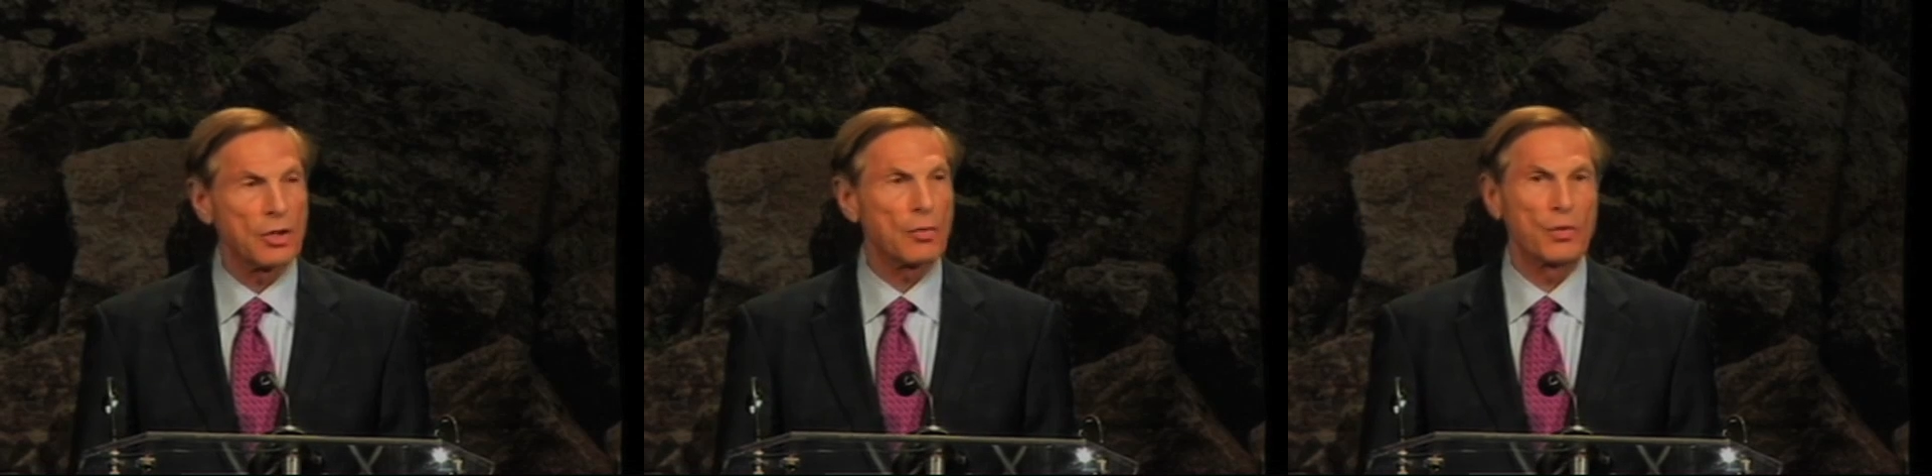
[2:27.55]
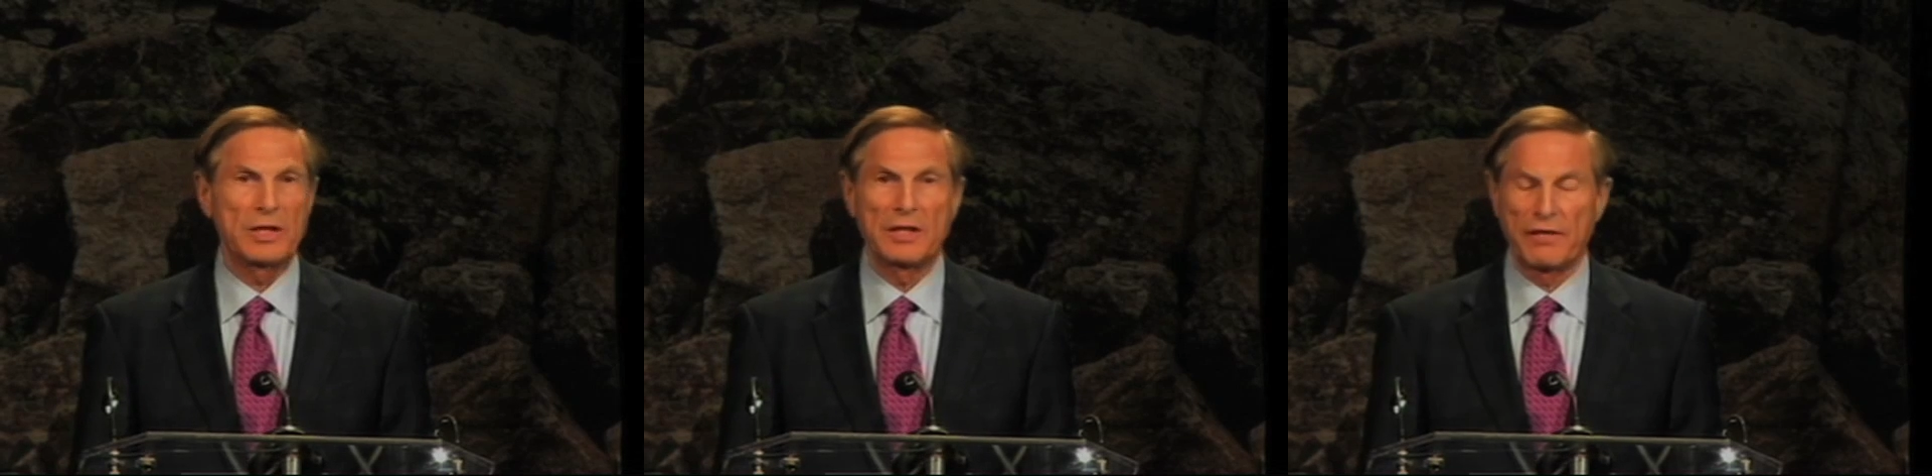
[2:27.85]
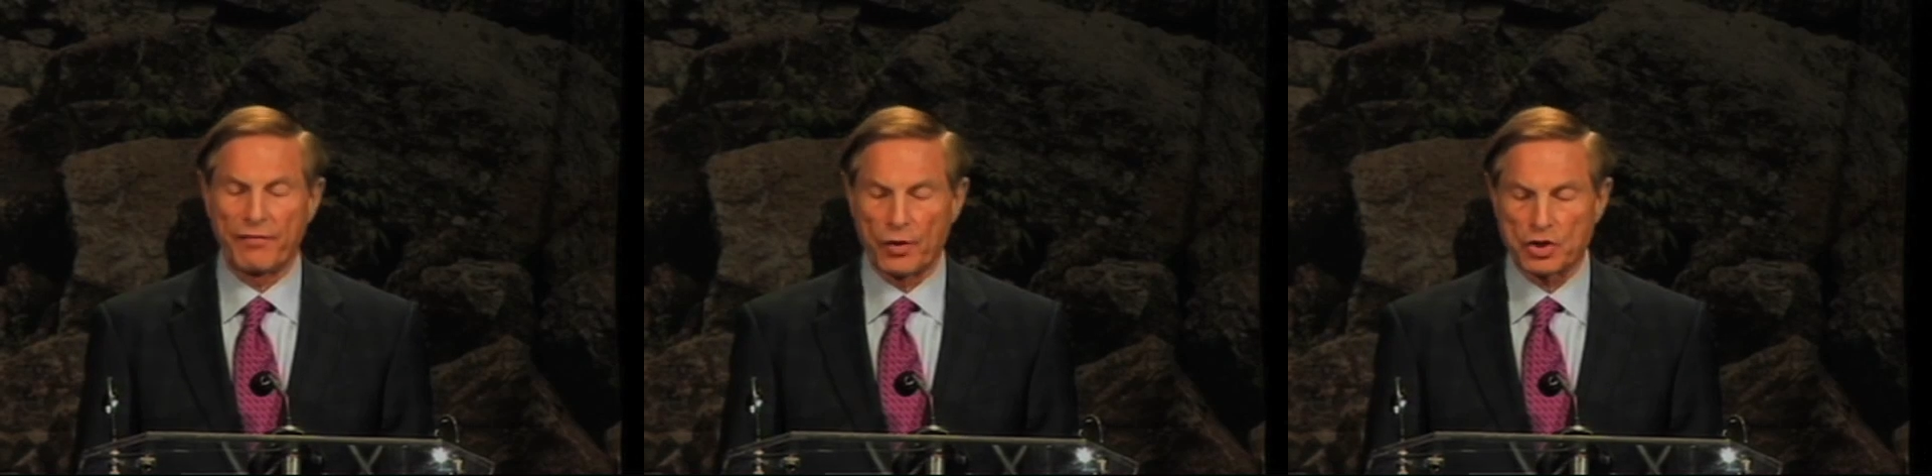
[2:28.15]
within the
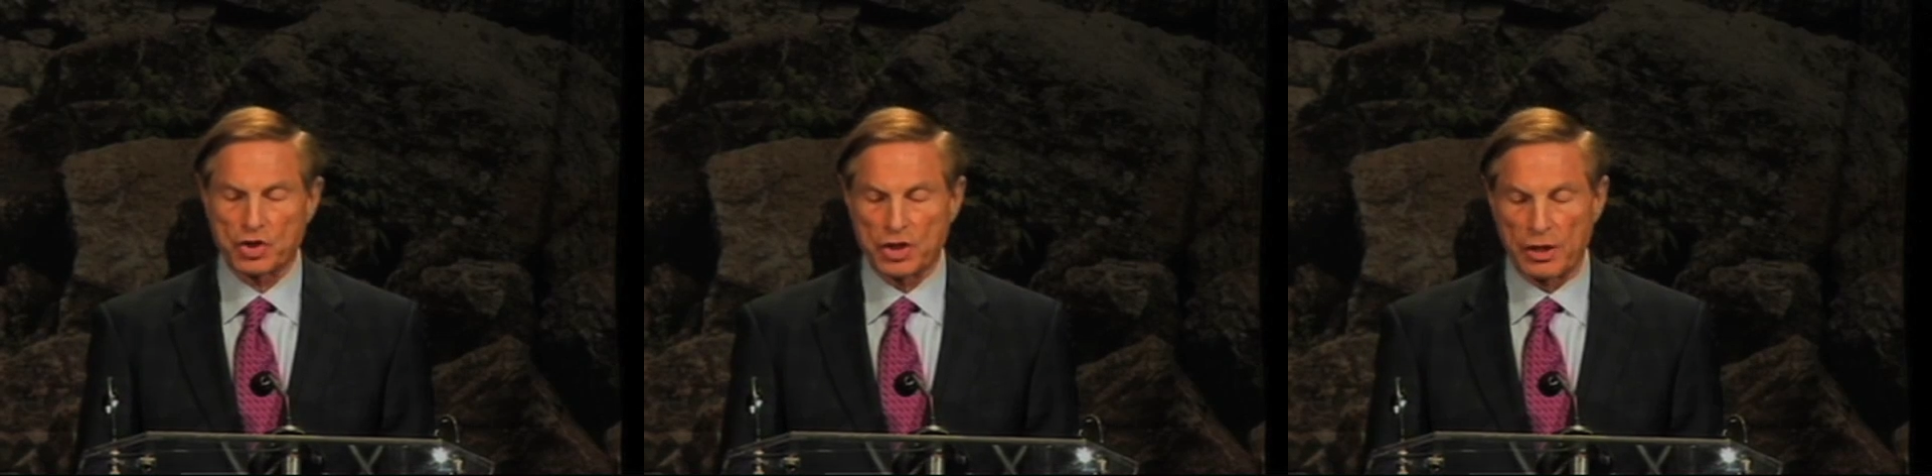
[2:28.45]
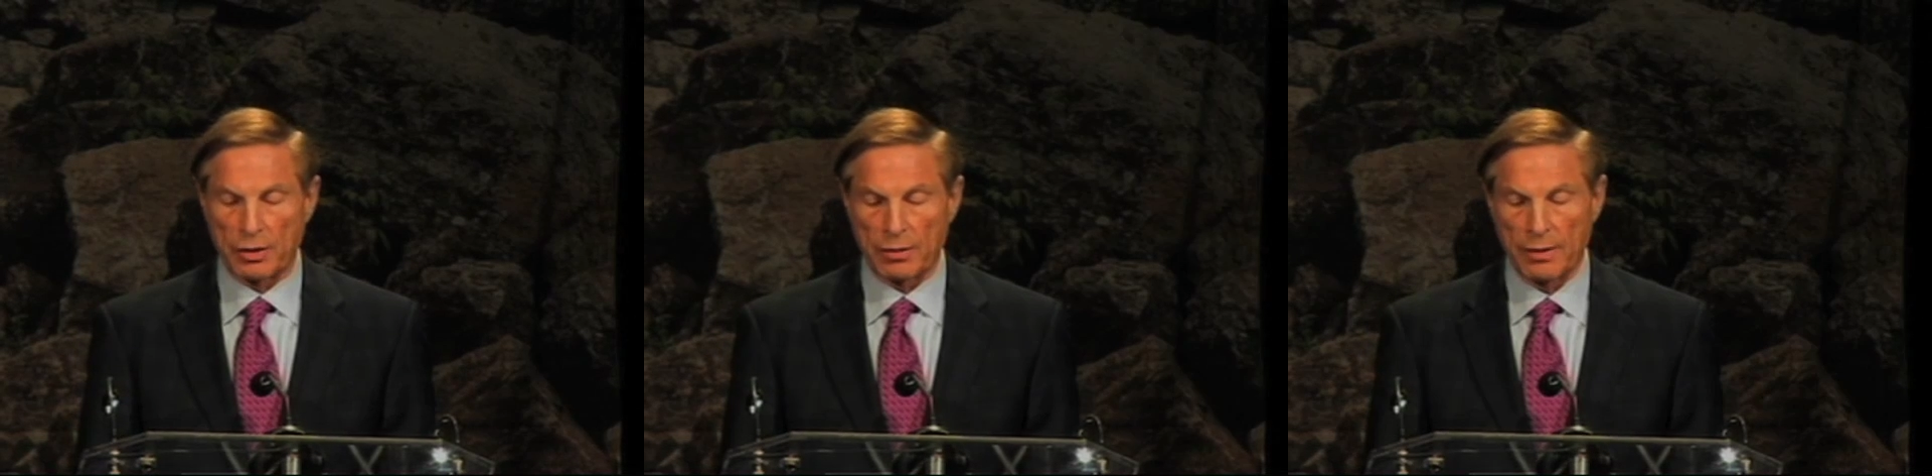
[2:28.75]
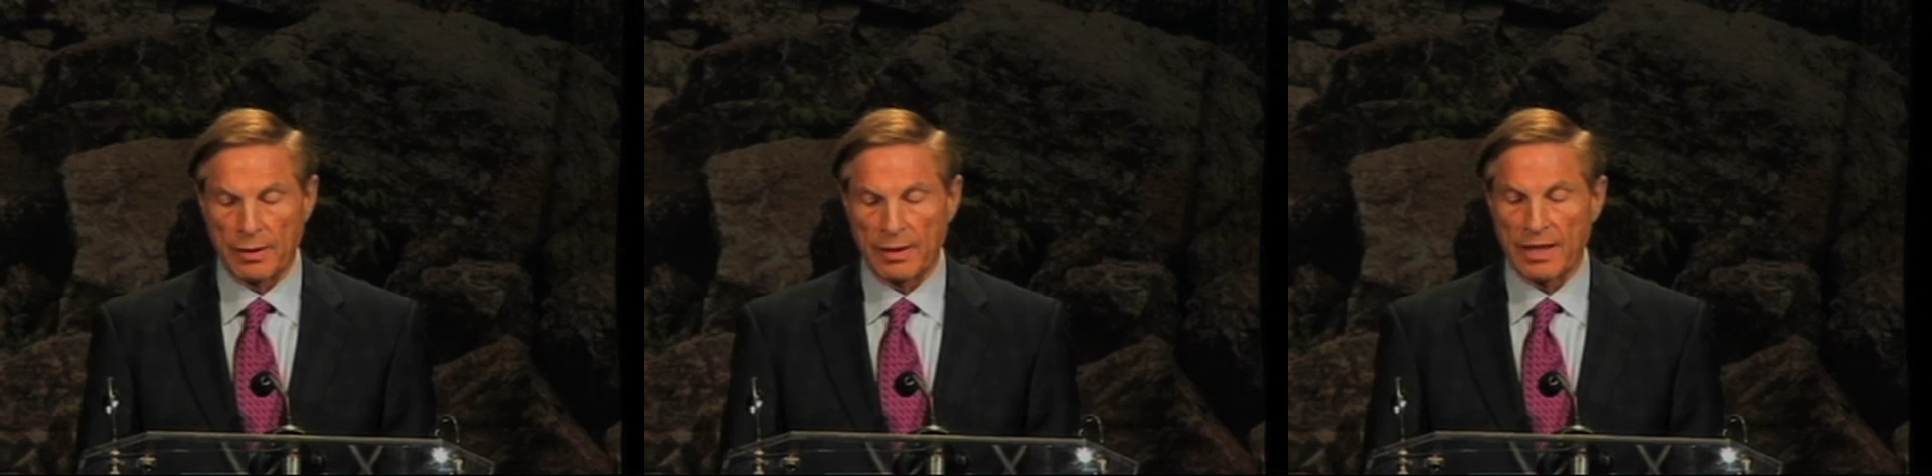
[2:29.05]
first year
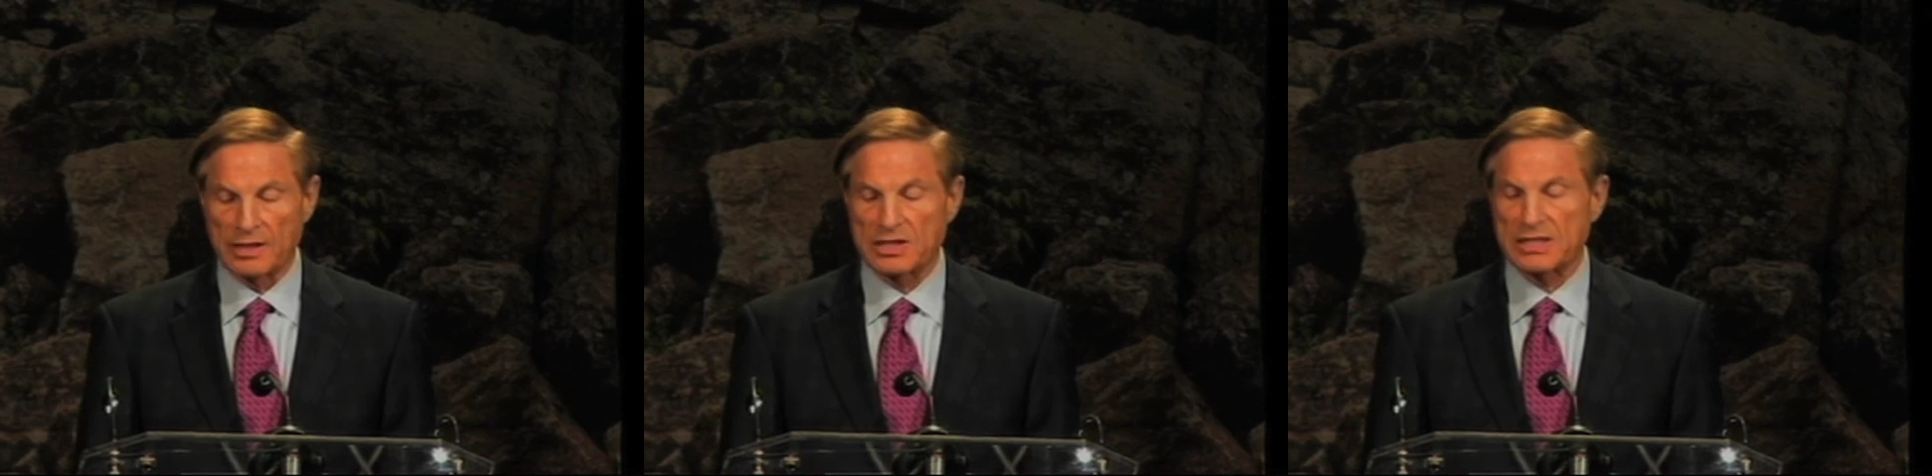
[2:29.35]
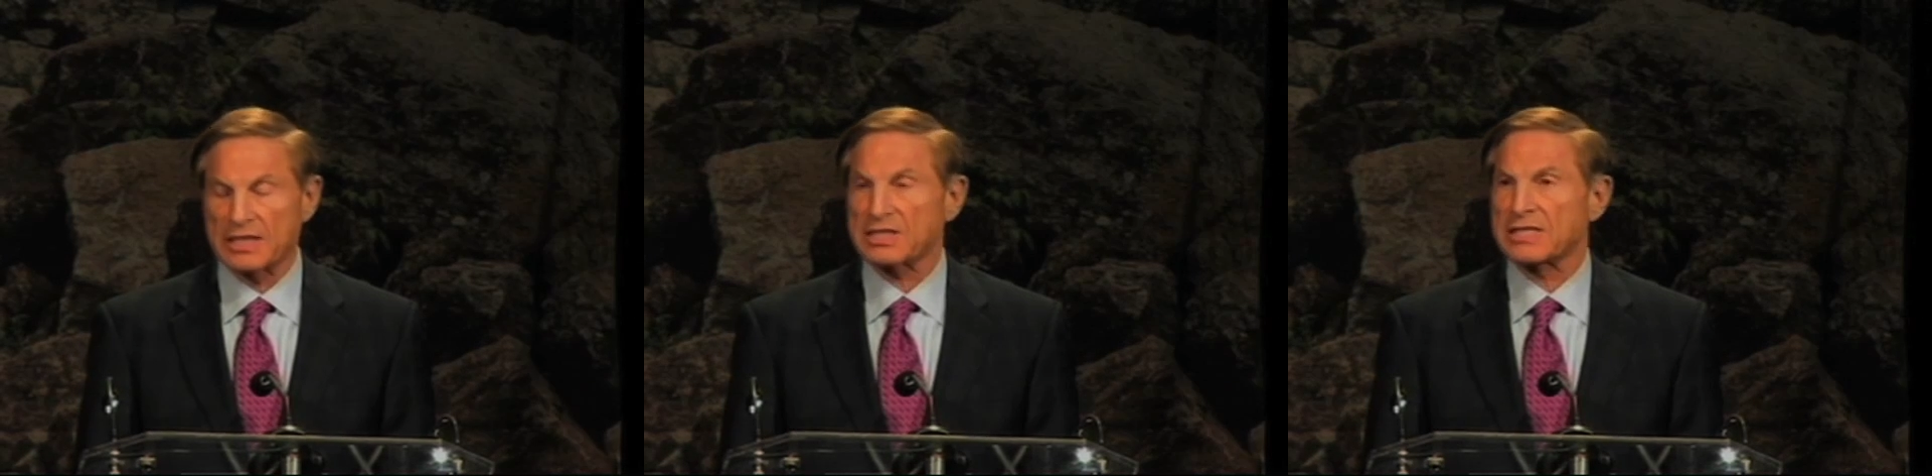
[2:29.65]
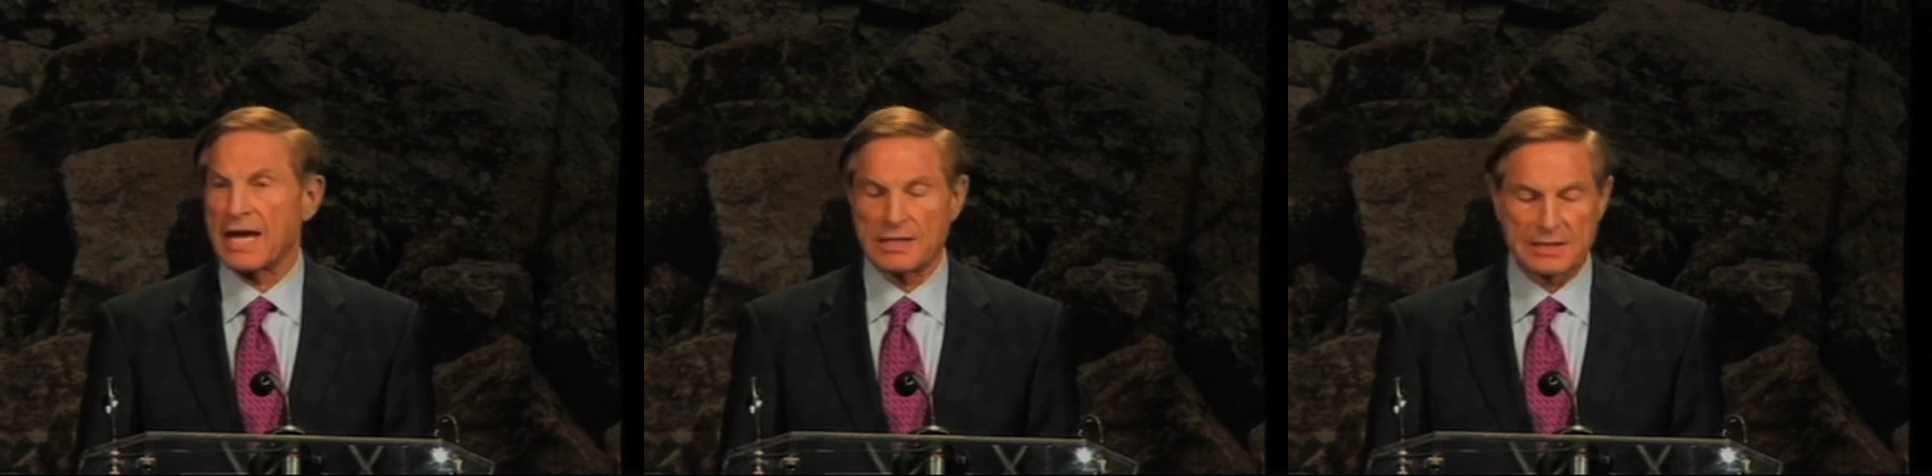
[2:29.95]
in 6
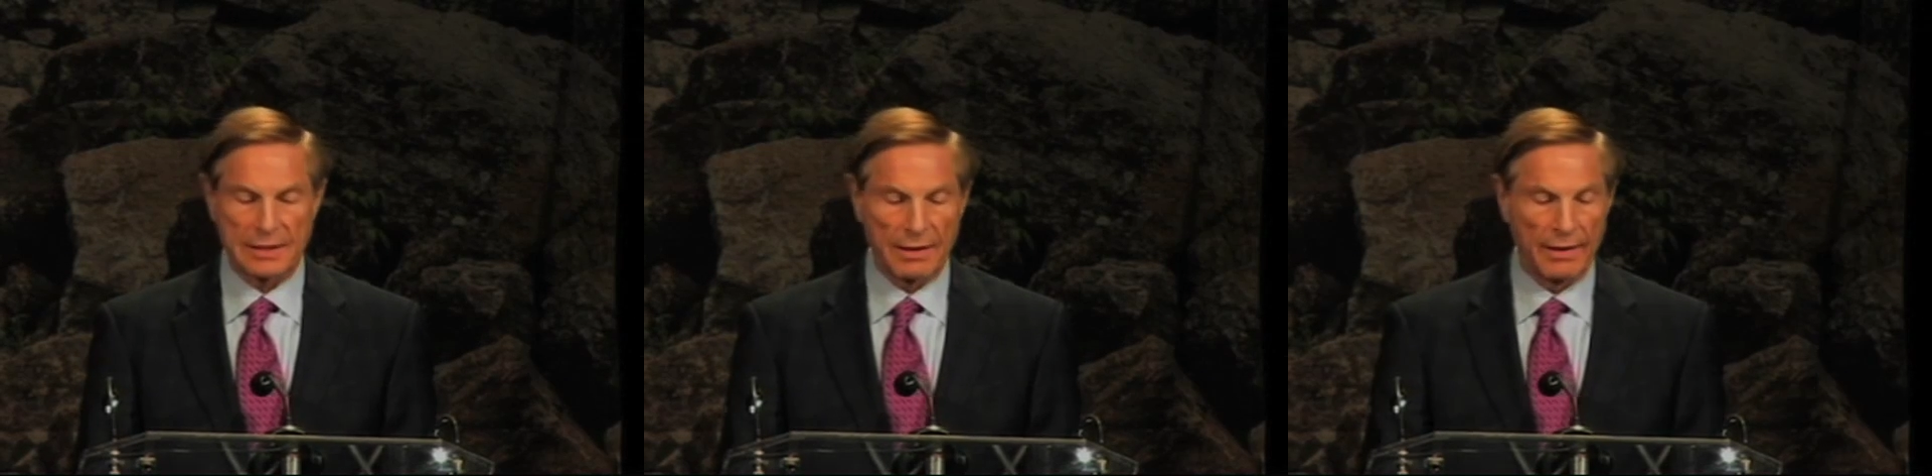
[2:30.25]
states,